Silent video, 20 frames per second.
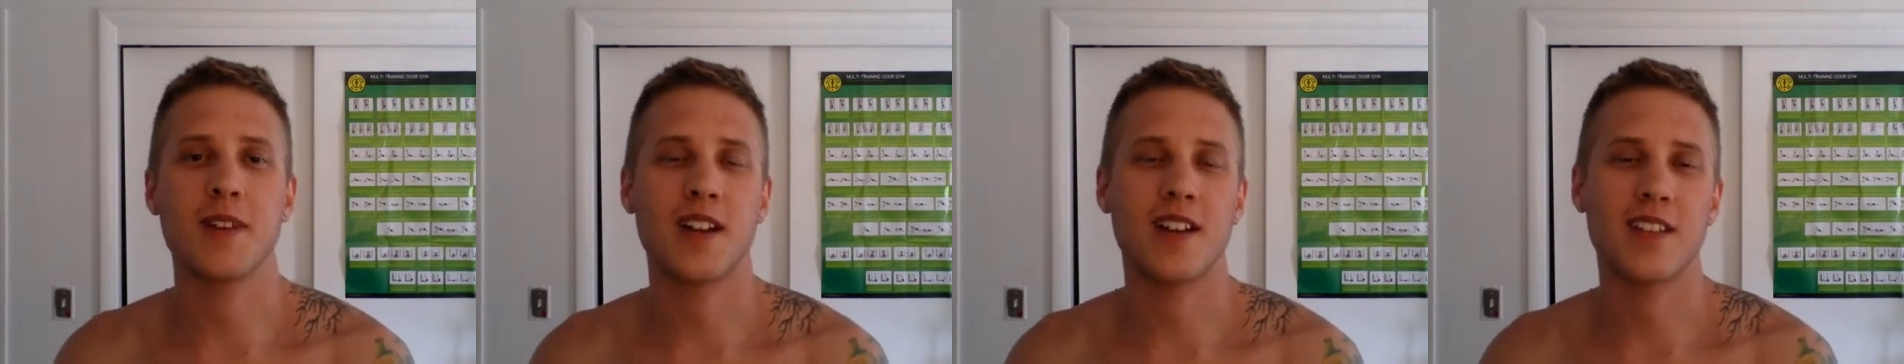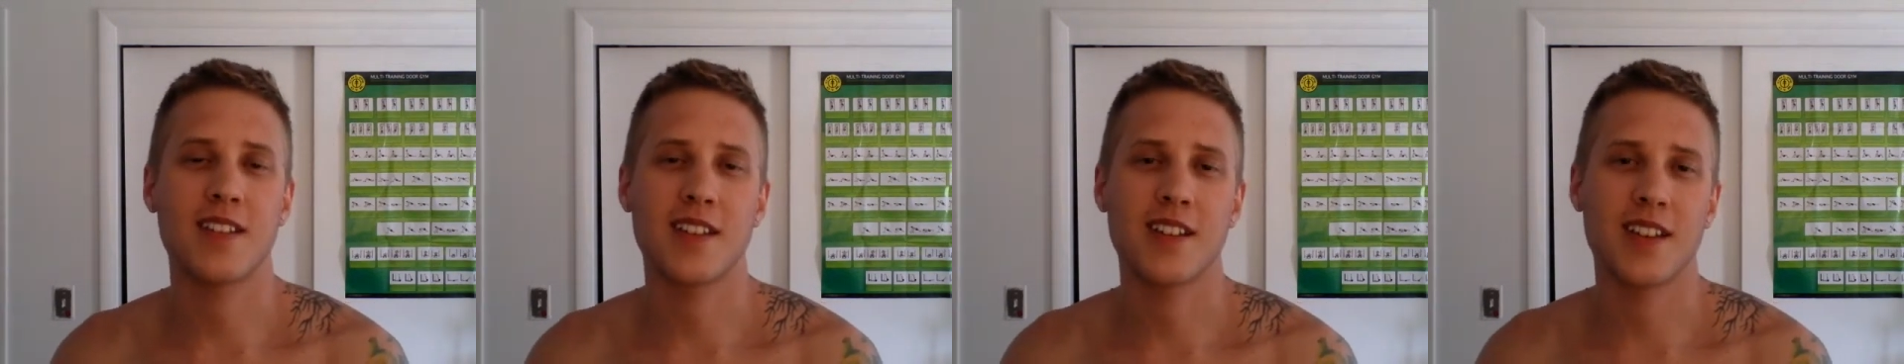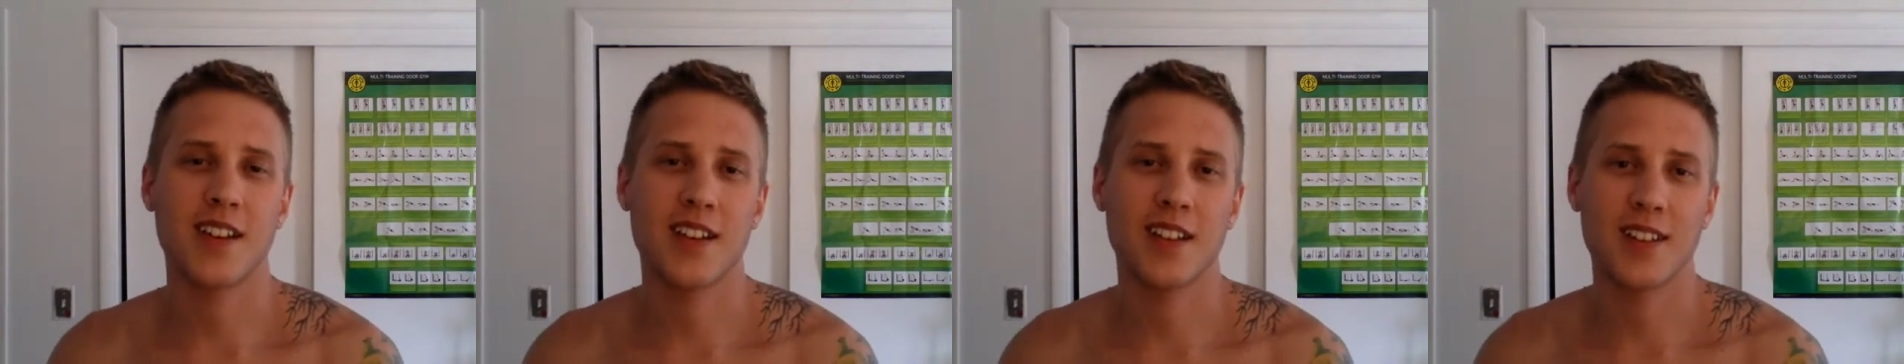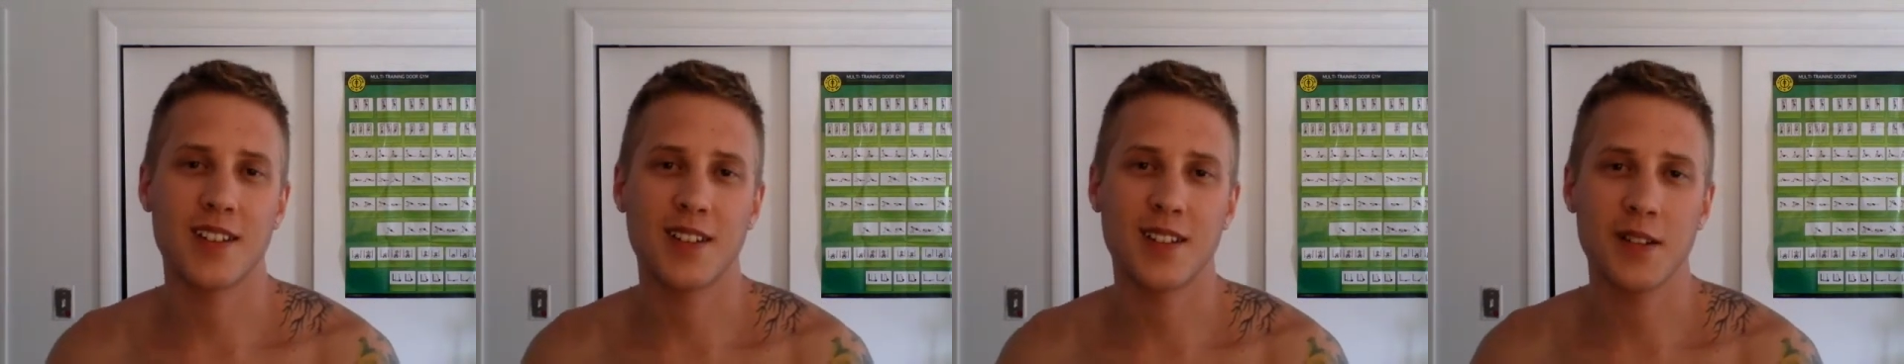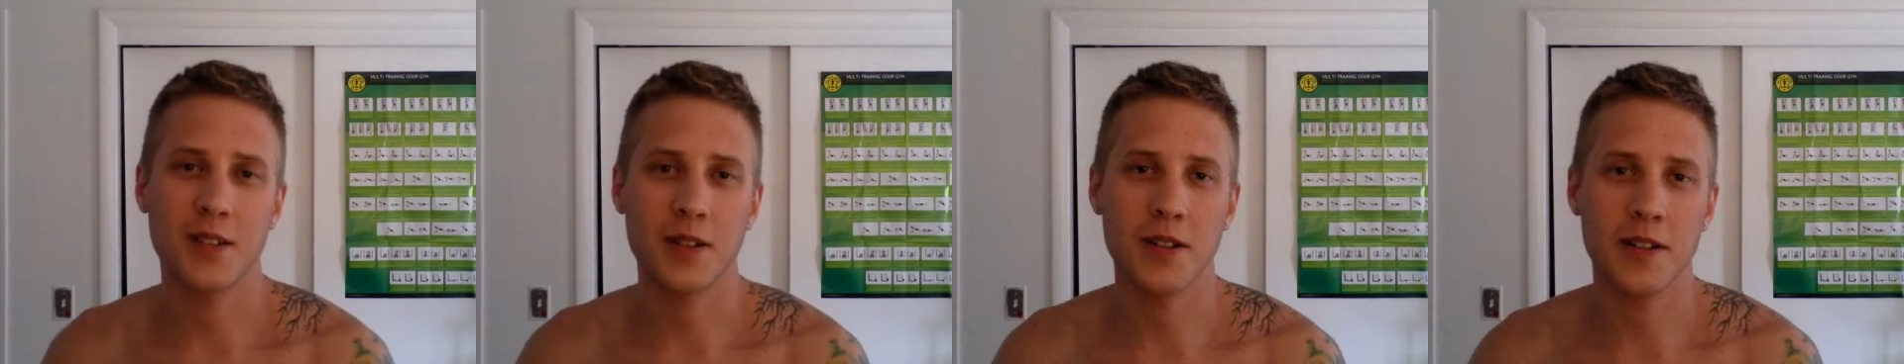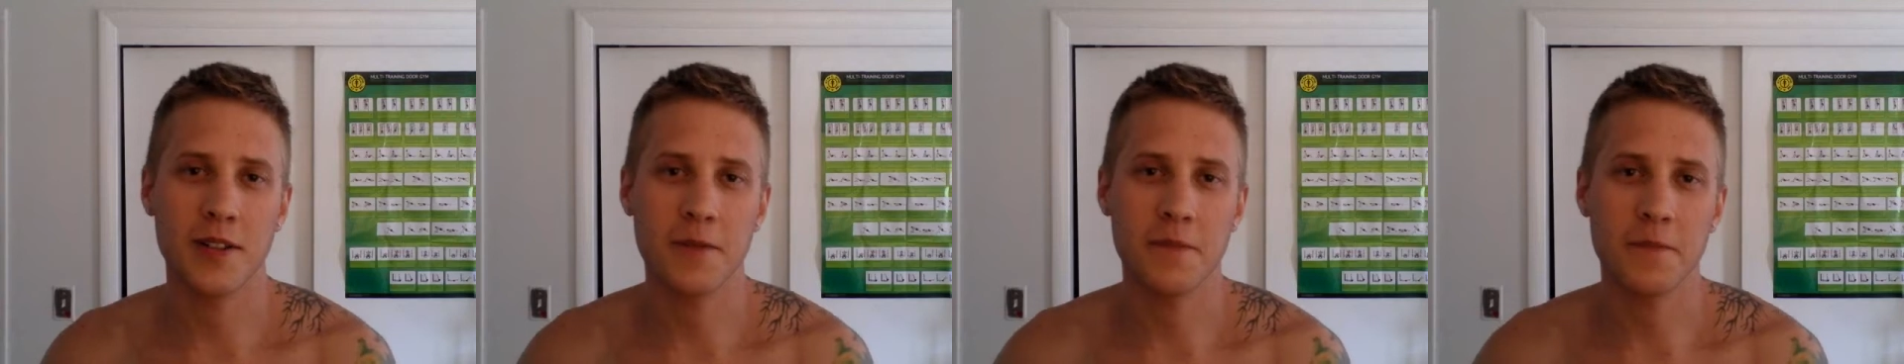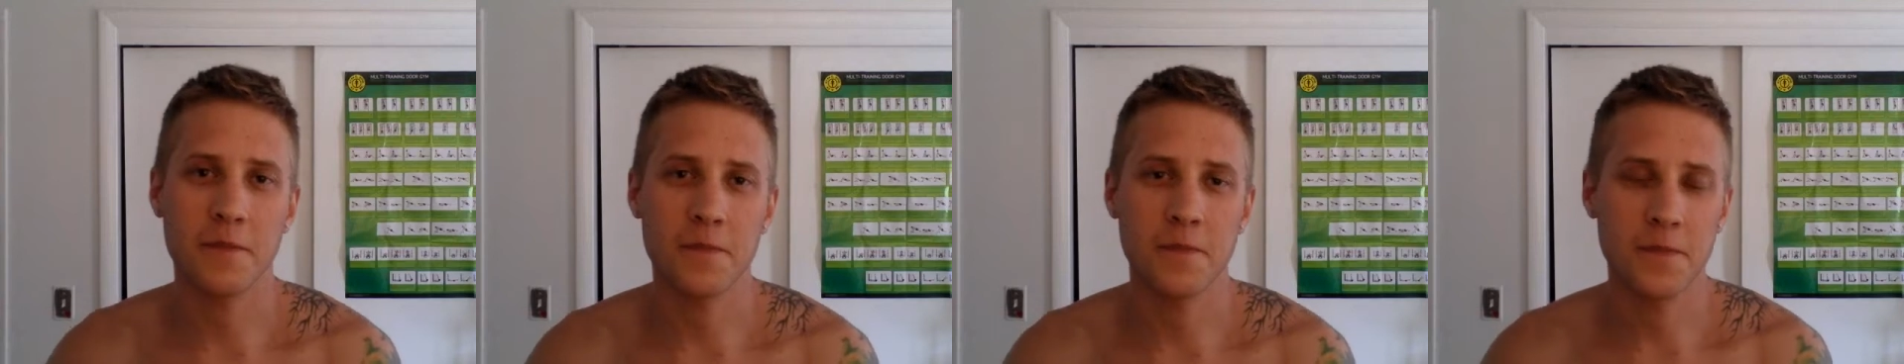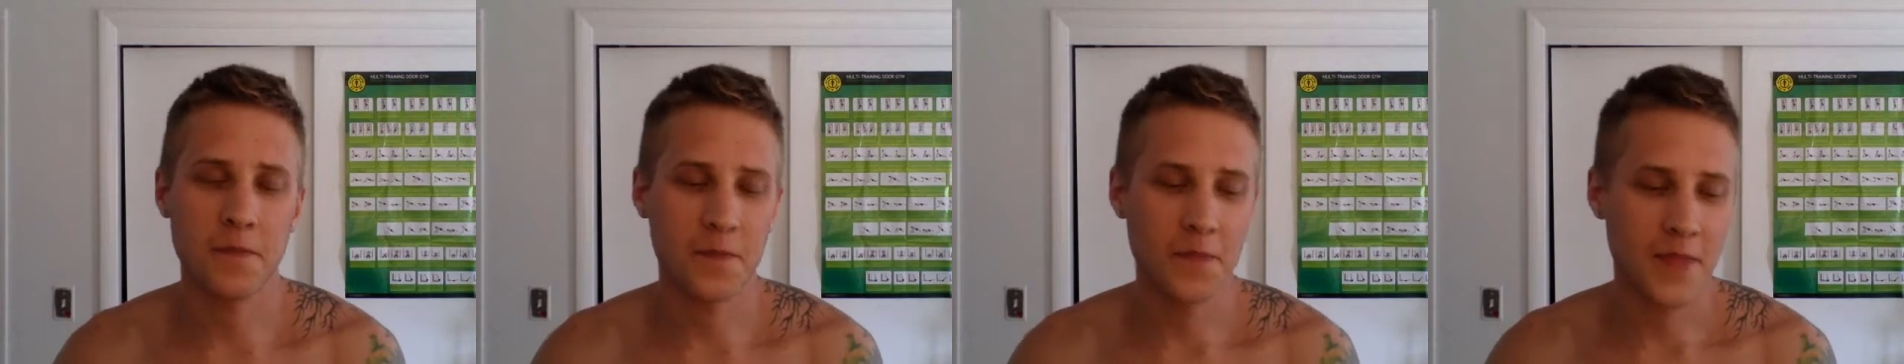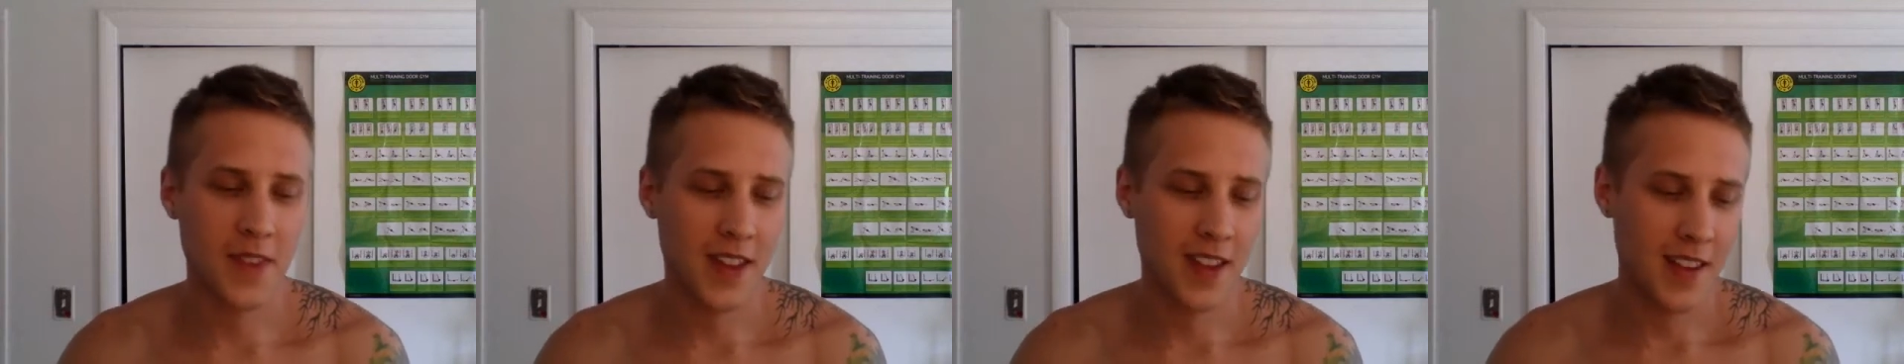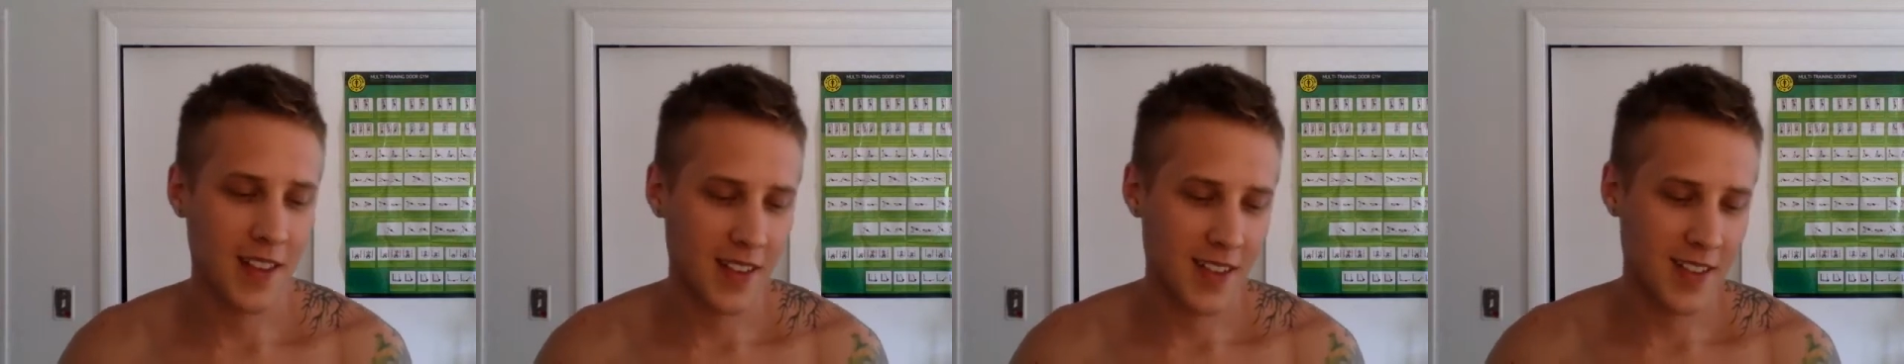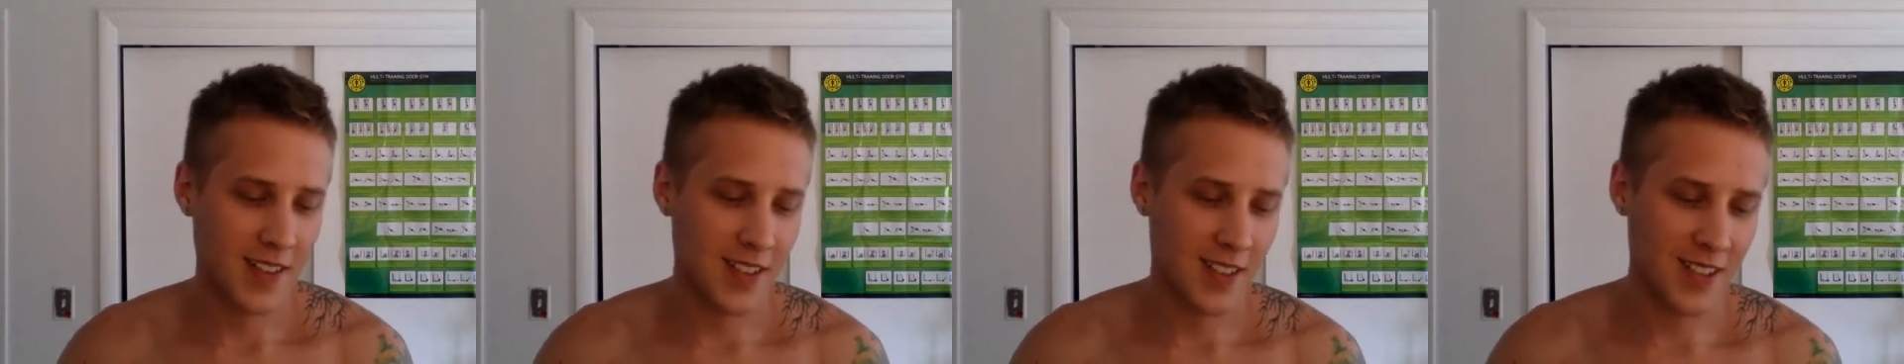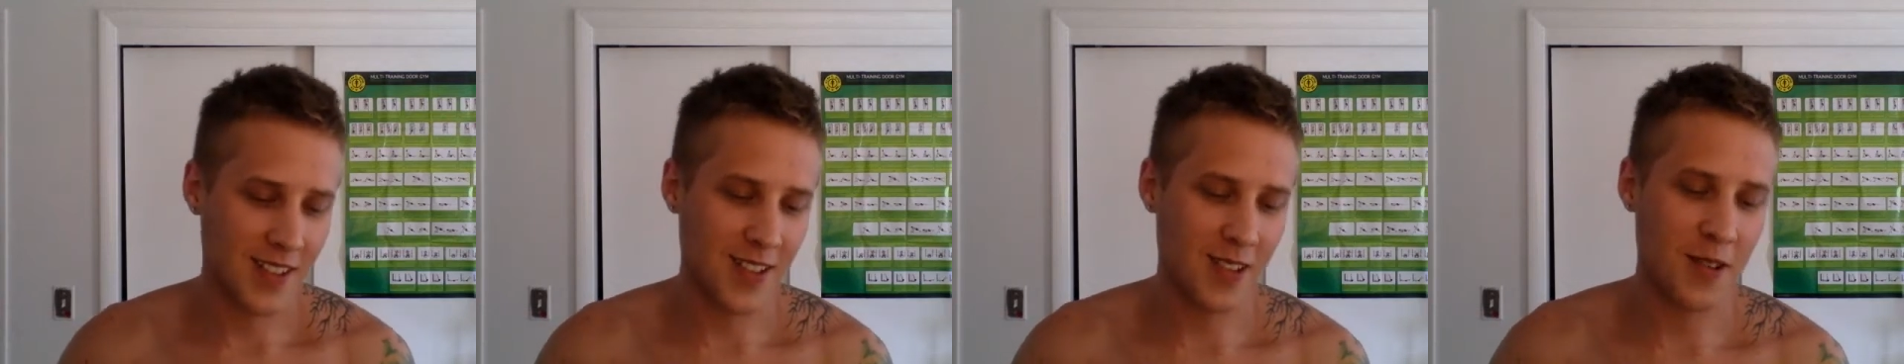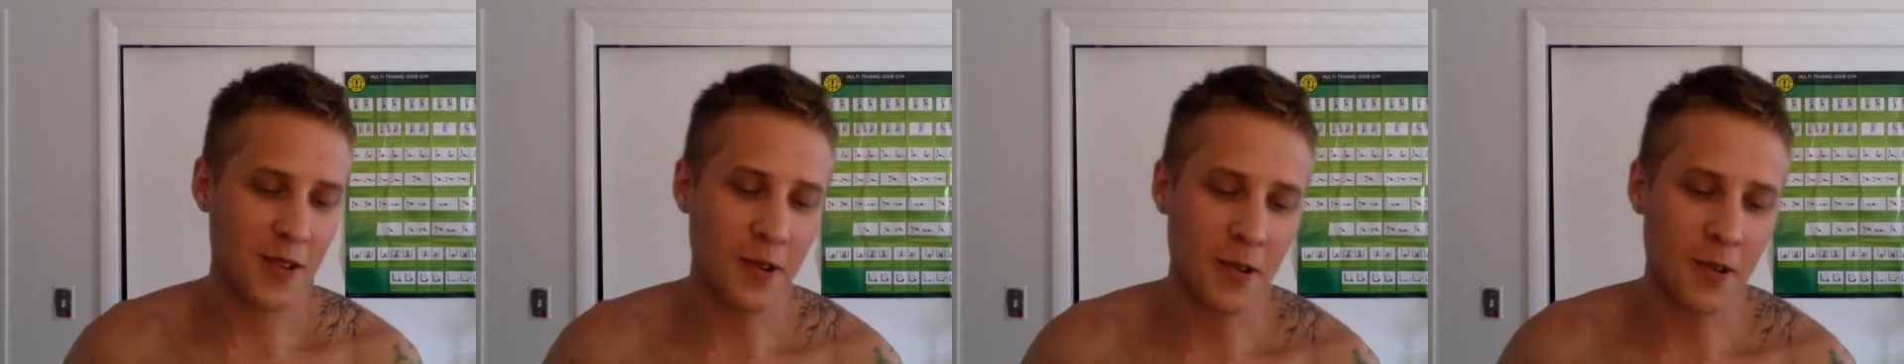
I didn't think I could do it. So